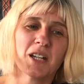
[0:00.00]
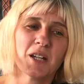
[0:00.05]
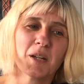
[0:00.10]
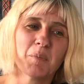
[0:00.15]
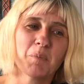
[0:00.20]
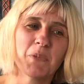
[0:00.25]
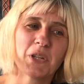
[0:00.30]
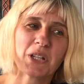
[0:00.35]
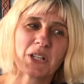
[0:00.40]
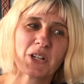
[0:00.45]

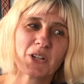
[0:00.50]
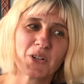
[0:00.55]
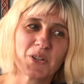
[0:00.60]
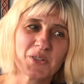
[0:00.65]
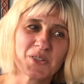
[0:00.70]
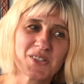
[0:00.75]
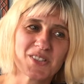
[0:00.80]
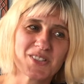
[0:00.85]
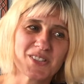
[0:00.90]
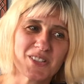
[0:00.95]

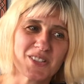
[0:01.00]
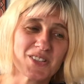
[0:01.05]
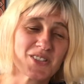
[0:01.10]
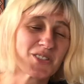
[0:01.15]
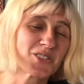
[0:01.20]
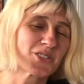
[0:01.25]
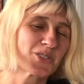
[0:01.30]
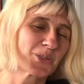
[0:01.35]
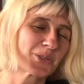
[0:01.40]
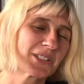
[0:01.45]
because it's
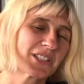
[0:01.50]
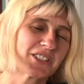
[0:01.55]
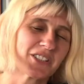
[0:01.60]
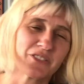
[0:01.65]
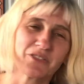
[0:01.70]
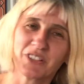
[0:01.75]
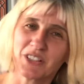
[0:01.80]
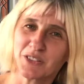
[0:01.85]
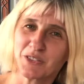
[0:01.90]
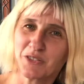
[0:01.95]
totally
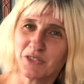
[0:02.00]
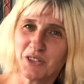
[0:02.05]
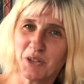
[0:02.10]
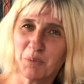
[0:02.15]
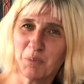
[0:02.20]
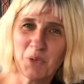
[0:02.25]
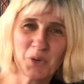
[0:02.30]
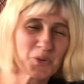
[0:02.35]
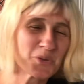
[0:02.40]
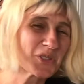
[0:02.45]
different from
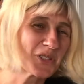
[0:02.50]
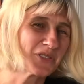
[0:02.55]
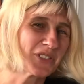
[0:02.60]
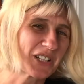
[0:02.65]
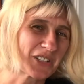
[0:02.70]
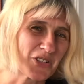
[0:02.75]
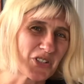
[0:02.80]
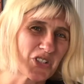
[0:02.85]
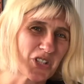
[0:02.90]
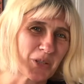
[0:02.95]
most of
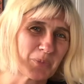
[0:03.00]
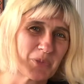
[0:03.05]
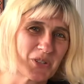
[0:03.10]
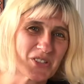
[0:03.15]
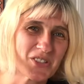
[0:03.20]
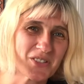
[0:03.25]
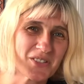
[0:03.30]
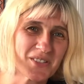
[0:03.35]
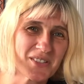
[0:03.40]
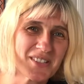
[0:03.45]
other Czech
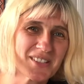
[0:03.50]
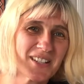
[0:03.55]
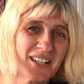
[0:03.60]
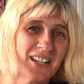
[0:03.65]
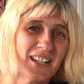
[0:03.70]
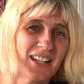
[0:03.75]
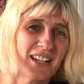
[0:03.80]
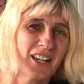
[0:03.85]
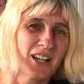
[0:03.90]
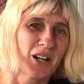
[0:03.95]
prisons,
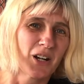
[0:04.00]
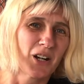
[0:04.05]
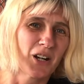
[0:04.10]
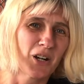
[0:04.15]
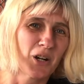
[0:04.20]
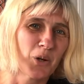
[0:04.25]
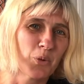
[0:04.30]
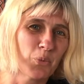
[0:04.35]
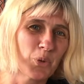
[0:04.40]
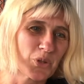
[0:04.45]

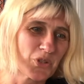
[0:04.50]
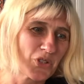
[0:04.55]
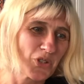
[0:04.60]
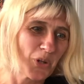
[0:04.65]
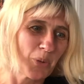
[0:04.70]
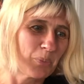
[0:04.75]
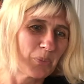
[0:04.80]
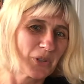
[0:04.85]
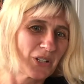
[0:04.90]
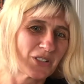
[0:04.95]
which
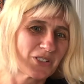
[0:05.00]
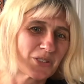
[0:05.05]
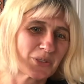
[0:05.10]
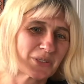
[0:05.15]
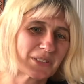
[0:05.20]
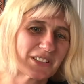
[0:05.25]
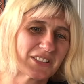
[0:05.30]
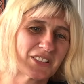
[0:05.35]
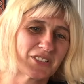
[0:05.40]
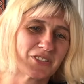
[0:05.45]
operate
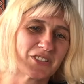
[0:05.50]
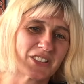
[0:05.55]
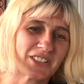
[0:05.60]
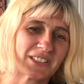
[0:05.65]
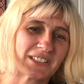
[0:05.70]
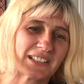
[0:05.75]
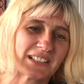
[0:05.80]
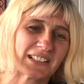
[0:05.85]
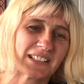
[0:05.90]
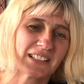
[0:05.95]
totally
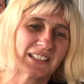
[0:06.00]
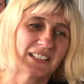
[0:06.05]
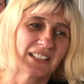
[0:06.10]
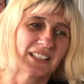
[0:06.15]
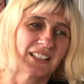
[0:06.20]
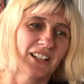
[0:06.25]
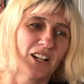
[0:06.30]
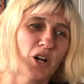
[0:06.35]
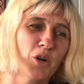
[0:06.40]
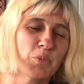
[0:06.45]
differently.
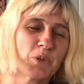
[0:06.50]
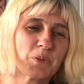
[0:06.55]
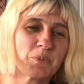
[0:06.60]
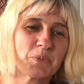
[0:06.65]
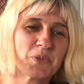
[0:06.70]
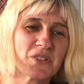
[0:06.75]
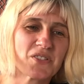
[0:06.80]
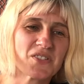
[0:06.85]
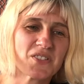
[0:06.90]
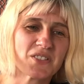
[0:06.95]
Open
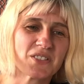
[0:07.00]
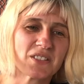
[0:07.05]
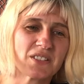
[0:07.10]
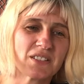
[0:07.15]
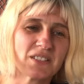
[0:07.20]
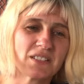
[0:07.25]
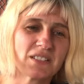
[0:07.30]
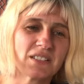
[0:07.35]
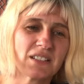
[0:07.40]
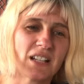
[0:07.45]

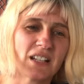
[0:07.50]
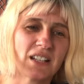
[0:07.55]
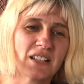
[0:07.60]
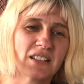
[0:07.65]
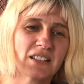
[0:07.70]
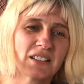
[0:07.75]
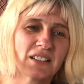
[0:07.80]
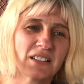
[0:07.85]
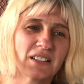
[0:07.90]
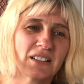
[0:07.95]
prison
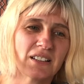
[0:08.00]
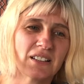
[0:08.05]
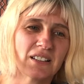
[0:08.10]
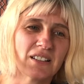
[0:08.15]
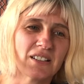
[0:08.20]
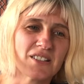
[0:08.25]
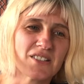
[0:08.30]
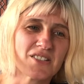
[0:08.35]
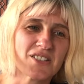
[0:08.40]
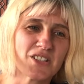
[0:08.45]

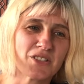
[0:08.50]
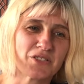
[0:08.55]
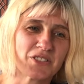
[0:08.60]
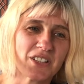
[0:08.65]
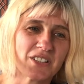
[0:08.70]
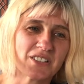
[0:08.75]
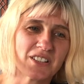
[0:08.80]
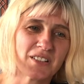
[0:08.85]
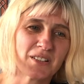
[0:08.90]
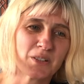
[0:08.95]
is
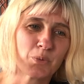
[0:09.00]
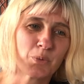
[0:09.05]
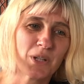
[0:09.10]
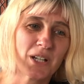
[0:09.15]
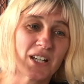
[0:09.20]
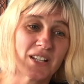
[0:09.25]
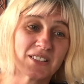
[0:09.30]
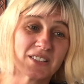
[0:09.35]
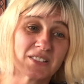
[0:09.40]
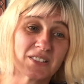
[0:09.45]
different in the
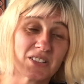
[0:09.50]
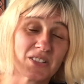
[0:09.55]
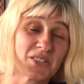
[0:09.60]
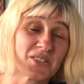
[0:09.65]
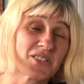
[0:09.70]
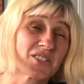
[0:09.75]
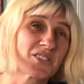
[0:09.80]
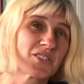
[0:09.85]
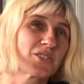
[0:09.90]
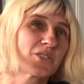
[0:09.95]
way that
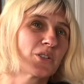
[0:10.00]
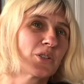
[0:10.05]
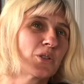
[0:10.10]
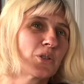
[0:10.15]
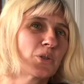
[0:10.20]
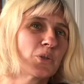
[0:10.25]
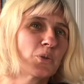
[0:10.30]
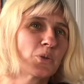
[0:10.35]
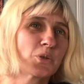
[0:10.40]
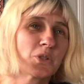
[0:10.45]
there's
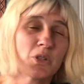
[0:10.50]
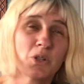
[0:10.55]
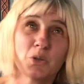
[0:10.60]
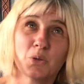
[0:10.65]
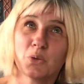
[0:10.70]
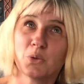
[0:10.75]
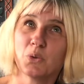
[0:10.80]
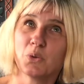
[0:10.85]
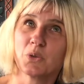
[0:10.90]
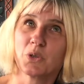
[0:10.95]

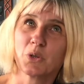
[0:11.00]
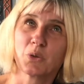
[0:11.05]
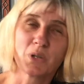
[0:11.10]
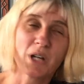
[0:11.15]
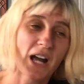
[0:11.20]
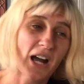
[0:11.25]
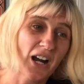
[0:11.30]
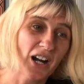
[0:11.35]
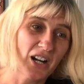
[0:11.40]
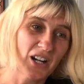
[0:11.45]
no
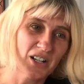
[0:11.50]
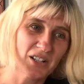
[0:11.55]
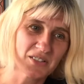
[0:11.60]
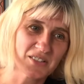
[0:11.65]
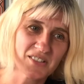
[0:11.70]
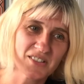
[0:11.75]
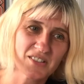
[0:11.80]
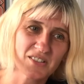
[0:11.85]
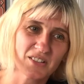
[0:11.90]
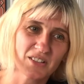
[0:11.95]

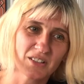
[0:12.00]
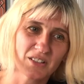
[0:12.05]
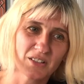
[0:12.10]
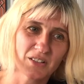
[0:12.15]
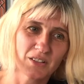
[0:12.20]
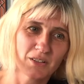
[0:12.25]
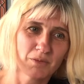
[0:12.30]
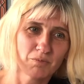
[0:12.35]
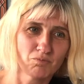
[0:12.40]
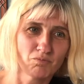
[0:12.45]
guards,
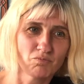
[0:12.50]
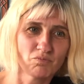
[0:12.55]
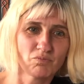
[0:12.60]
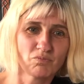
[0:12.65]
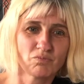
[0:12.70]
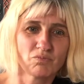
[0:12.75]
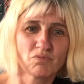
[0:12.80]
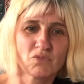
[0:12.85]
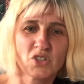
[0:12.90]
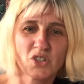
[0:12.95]

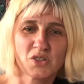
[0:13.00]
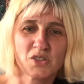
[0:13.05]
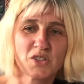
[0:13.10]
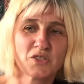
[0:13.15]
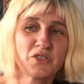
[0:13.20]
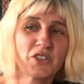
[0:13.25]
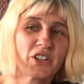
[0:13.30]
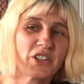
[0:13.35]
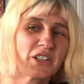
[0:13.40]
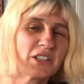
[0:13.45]
just
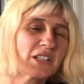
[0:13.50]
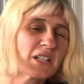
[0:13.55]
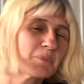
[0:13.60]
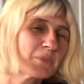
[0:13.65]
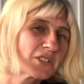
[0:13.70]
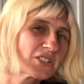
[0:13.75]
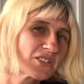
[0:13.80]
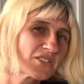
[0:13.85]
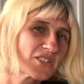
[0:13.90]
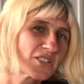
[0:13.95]
very
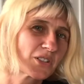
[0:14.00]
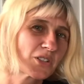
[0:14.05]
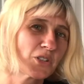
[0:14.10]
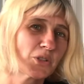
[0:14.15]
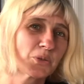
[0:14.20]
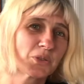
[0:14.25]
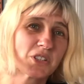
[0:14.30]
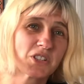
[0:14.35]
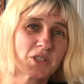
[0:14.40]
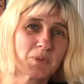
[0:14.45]
limited
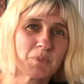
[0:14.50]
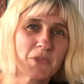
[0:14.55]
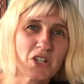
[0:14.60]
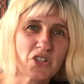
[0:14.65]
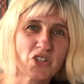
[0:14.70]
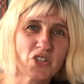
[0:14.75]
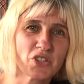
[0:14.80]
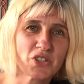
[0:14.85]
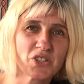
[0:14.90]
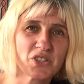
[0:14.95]
security
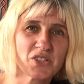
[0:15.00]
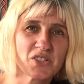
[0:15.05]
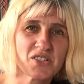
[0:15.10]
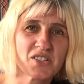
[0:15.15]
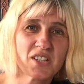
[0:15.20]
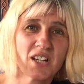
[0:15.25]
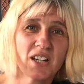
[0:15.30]
measures.